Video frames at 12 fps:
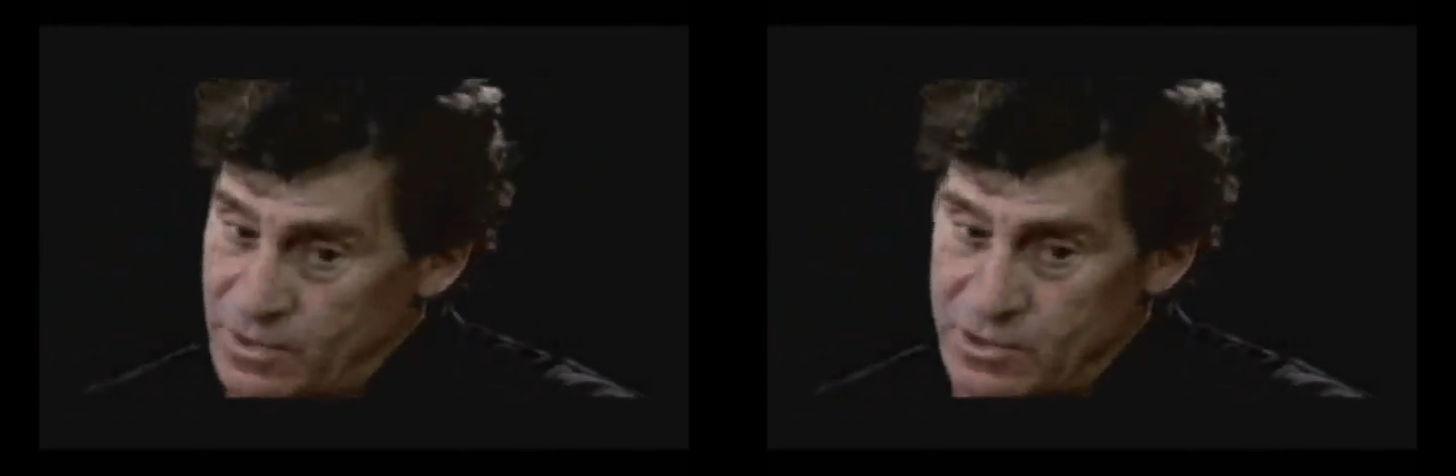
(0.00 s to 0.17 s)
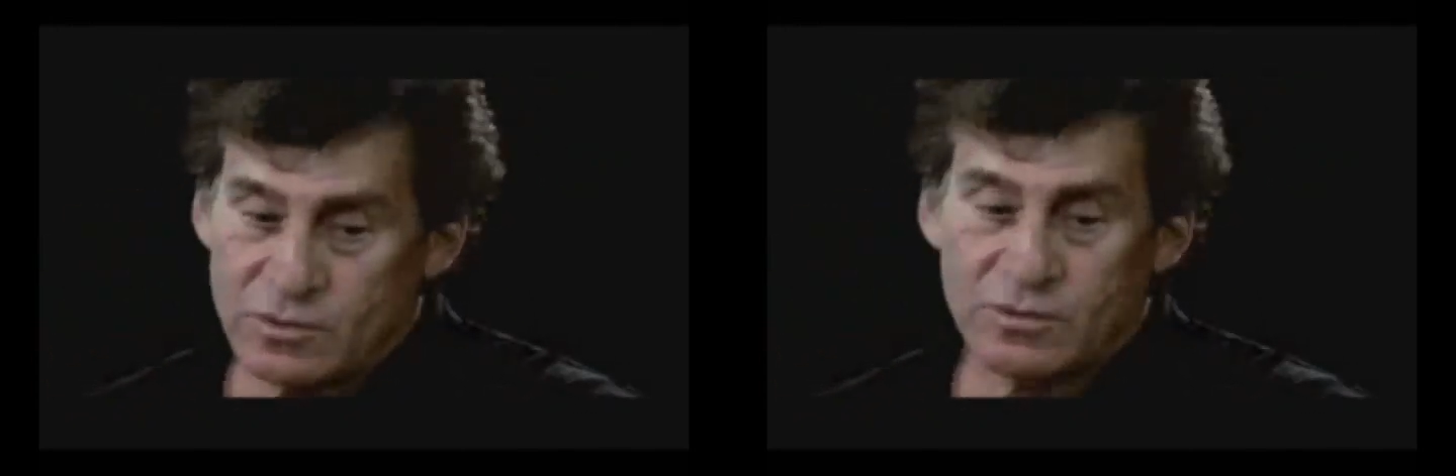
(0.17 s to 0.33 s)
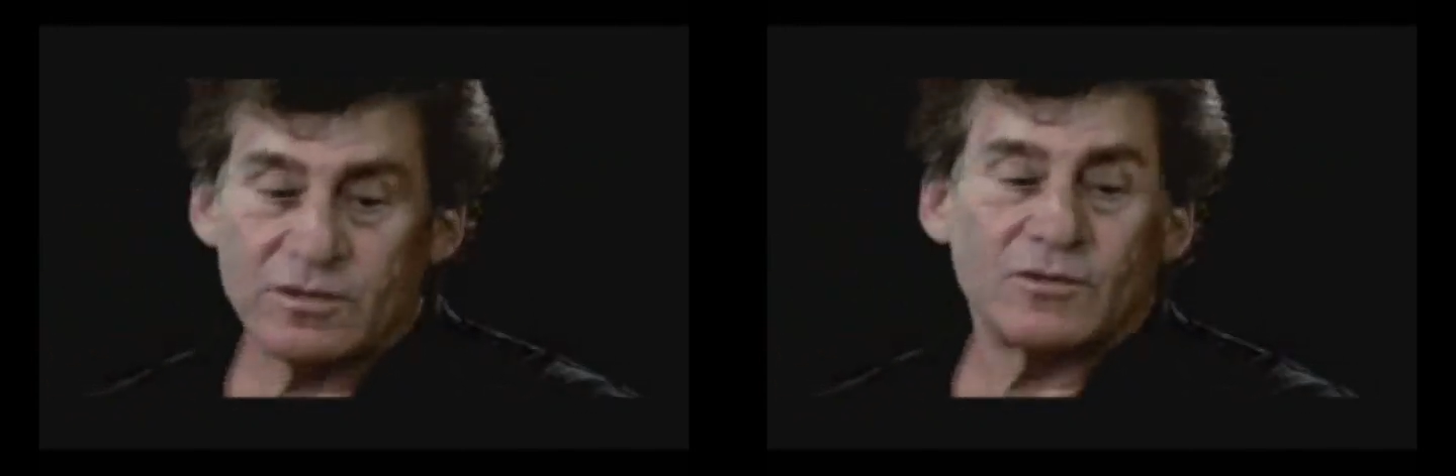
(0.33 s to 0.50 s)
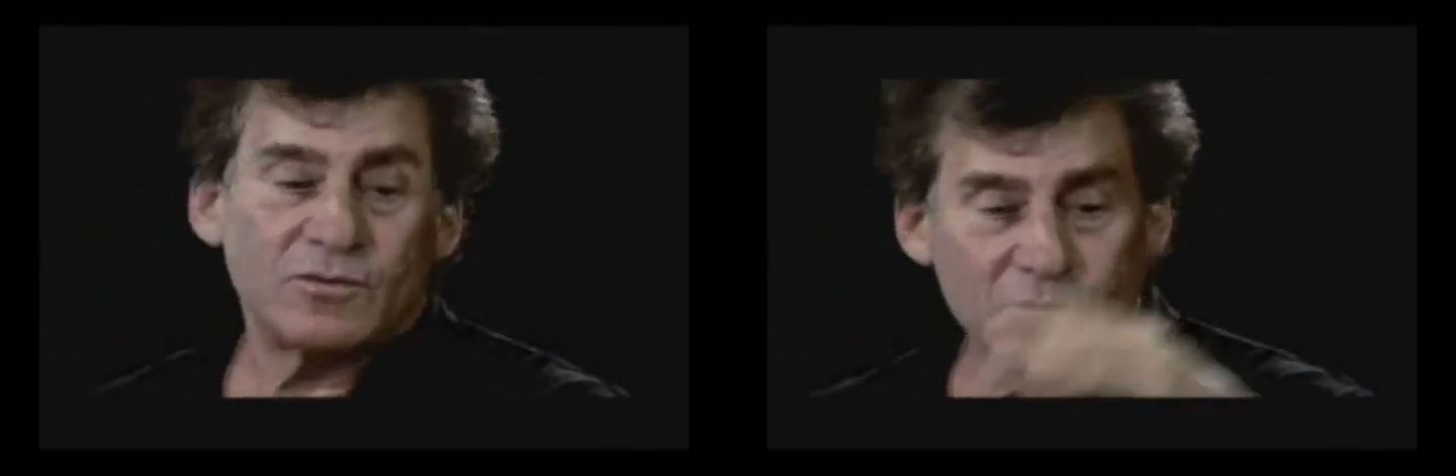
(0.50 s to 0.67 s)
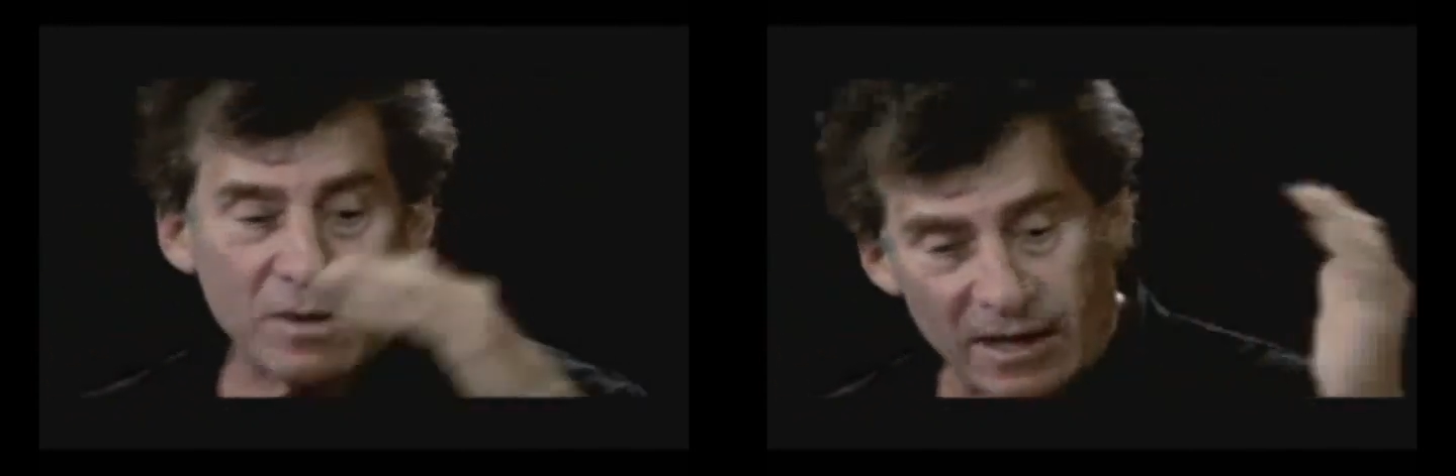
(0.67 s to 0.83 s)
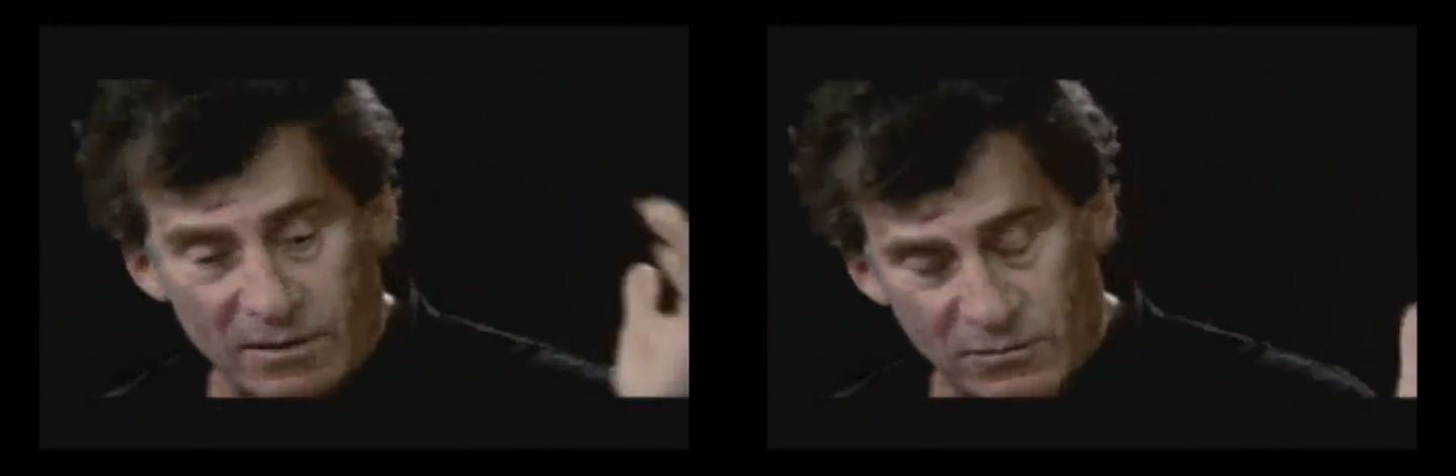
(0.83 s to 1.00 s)
Eventually, you
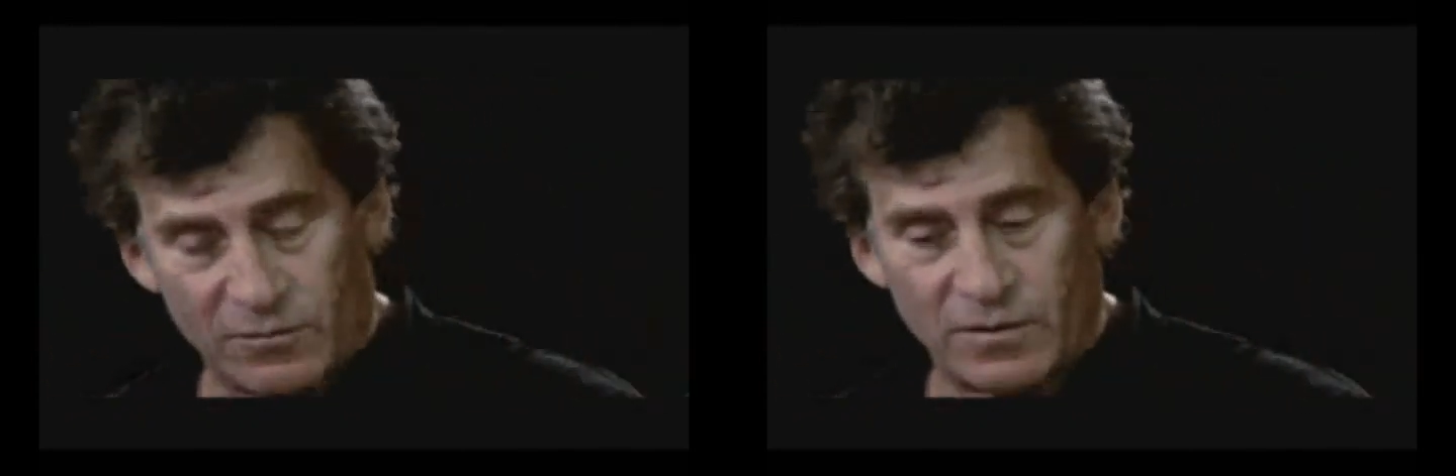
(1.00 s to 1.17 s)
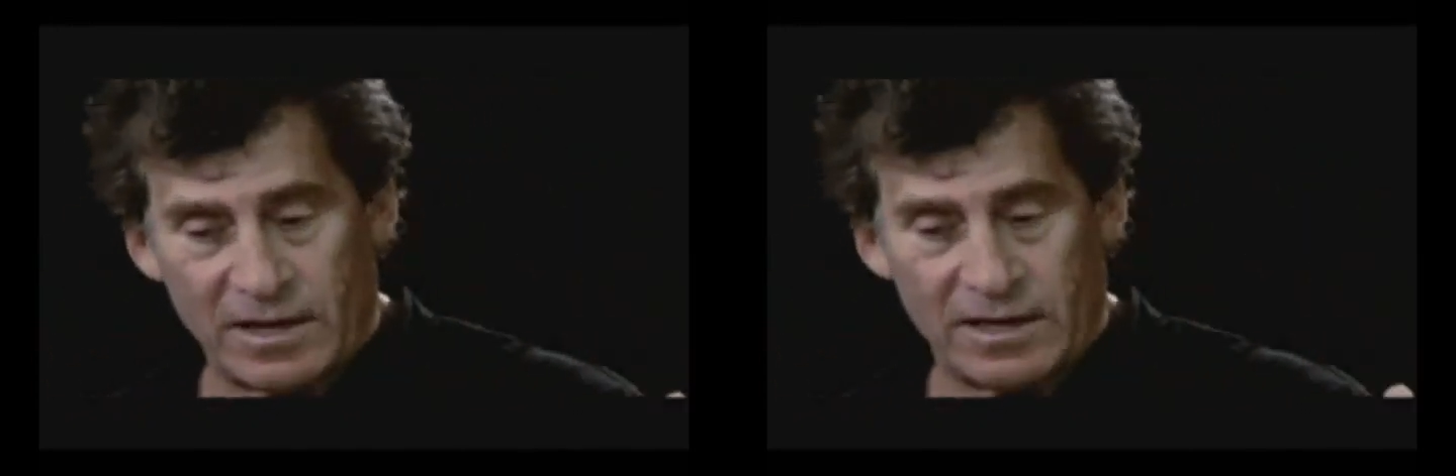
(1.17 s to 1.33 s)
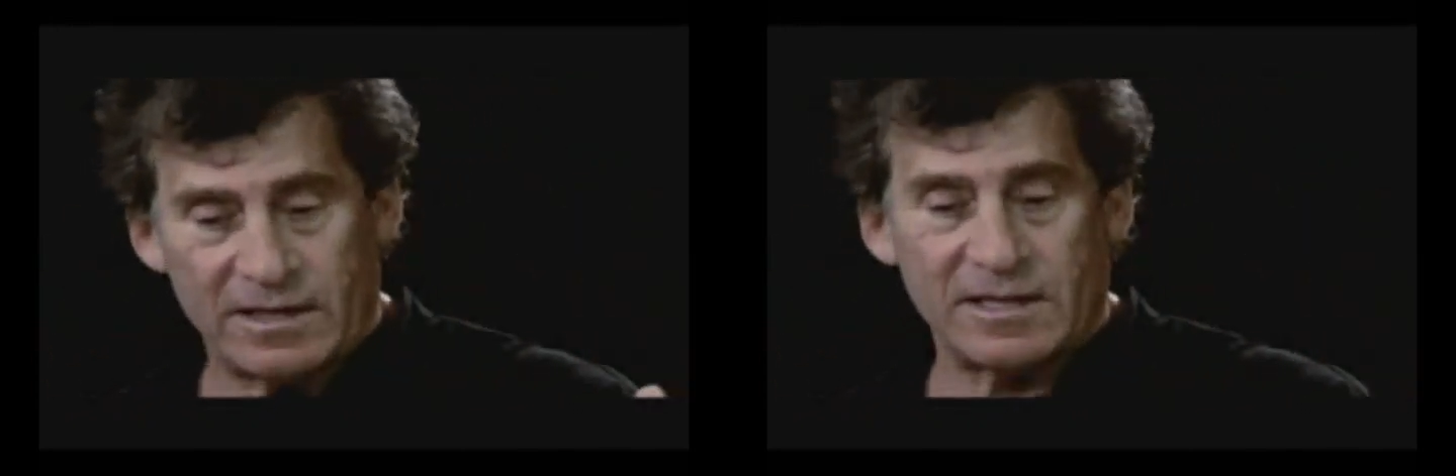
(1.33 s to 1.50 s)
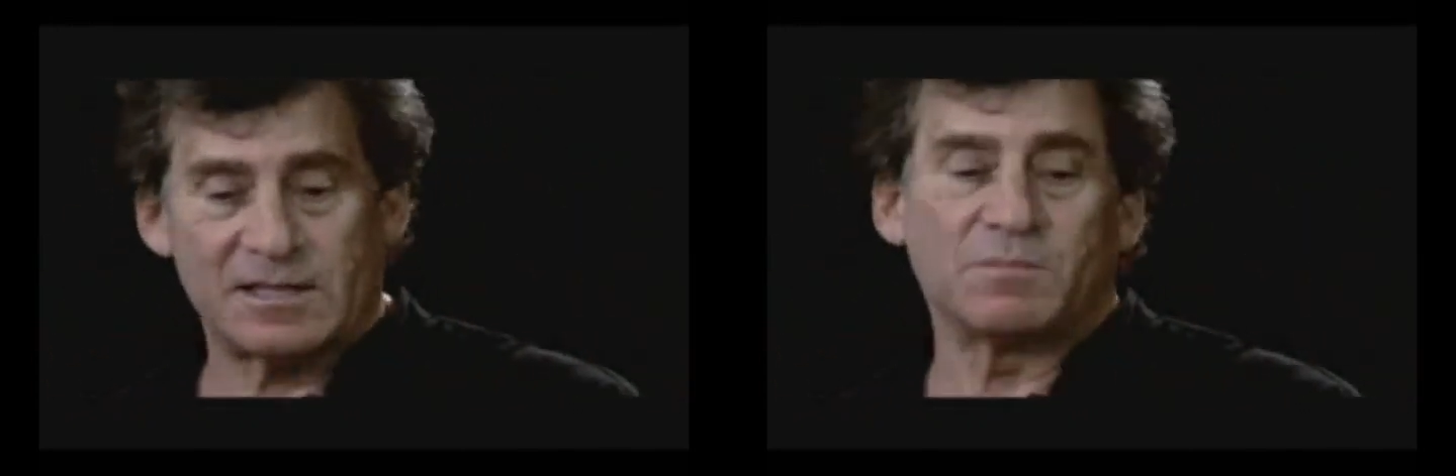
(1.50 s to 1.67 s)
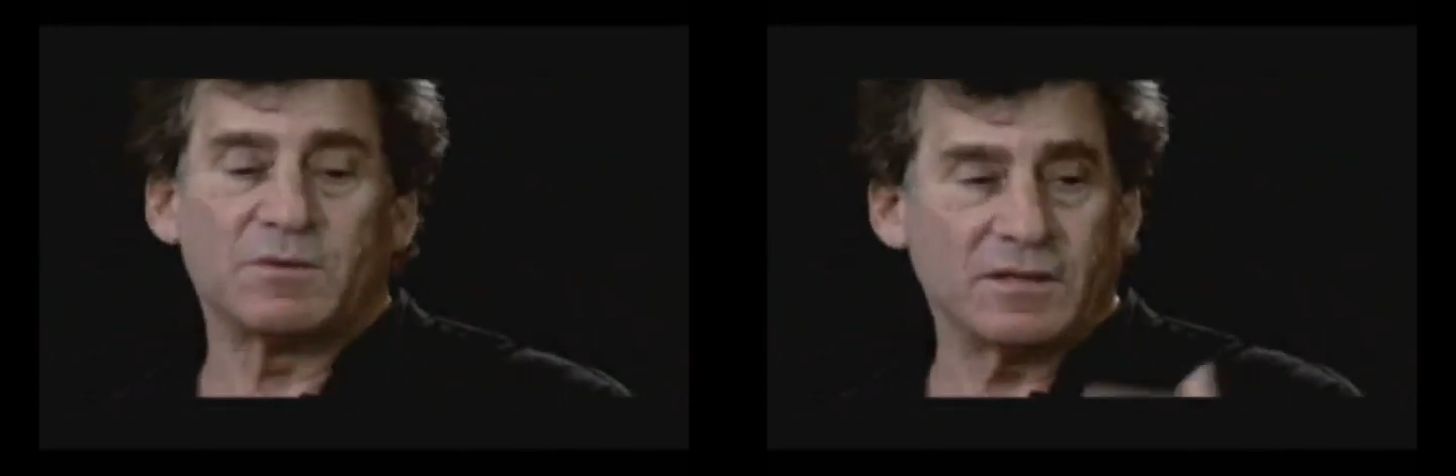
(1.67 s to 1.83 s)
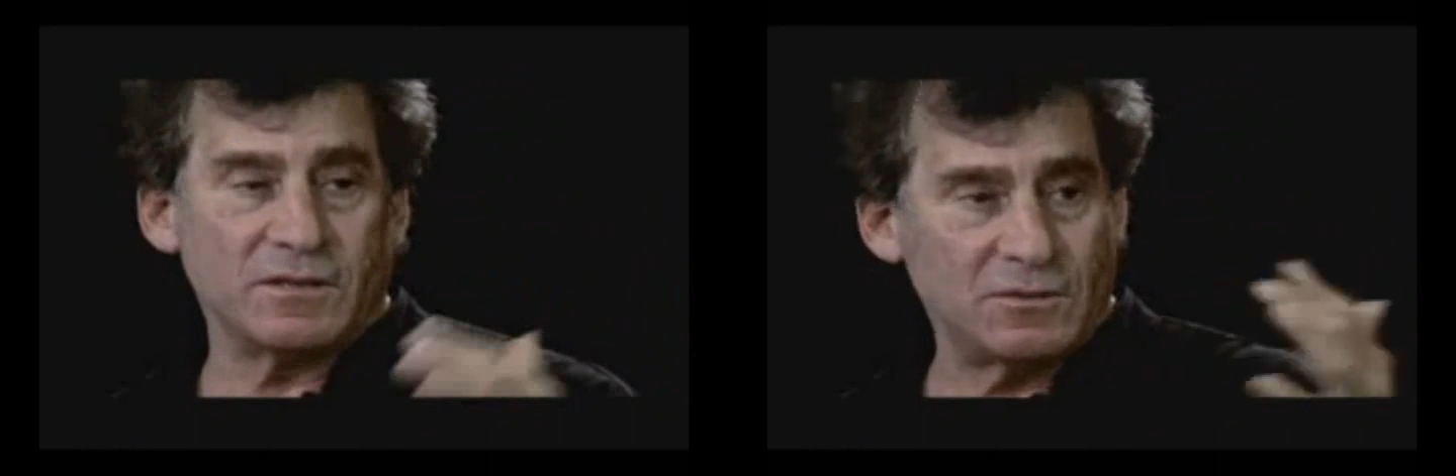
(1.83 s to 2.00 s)
do have to find a discipline.